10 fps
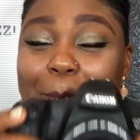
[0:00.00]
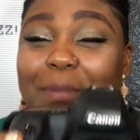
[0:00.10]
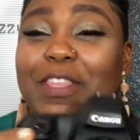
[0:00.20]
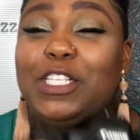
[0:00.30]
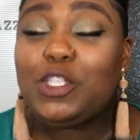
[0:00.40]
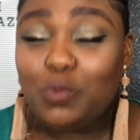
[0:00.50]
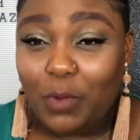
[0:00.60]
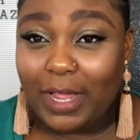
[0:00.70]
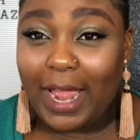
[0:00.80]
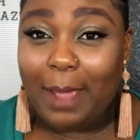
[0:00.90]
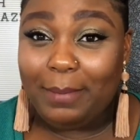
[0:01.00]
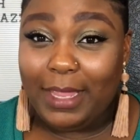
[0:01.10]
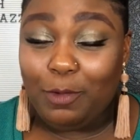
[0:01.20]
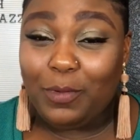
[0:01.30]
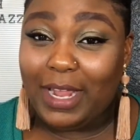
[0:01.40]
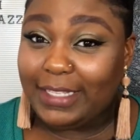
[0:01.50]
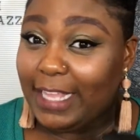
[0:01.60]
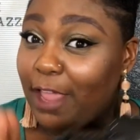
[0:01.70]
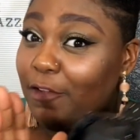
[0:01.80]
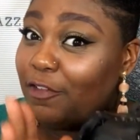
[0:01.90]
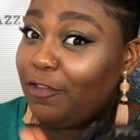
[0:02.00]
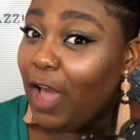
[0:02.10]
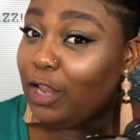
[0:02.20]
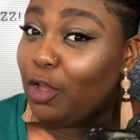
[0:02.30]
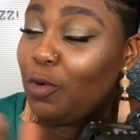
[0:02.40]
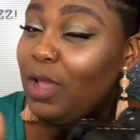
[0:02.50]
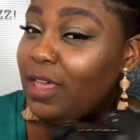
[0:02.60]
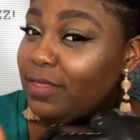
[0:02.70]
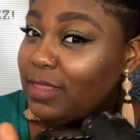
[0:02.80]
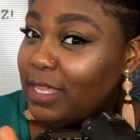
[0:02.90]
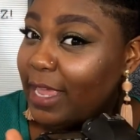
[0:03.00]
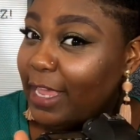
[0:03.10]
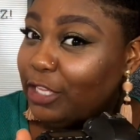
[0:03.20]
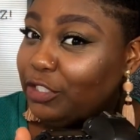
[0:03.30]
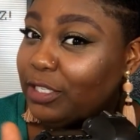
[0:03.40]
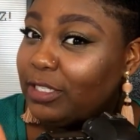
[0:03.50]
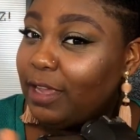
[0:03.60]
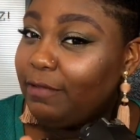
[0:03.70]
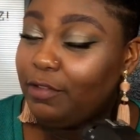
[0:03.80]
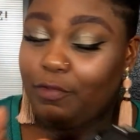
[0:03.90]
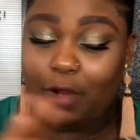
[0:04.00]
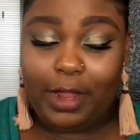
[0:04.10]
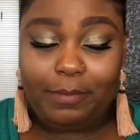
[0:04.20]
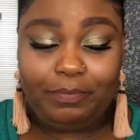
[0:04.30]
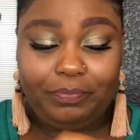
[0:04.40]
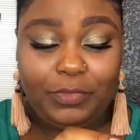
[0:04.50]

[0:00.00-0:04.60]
but this is what I mean when I say follow the edges of the frame.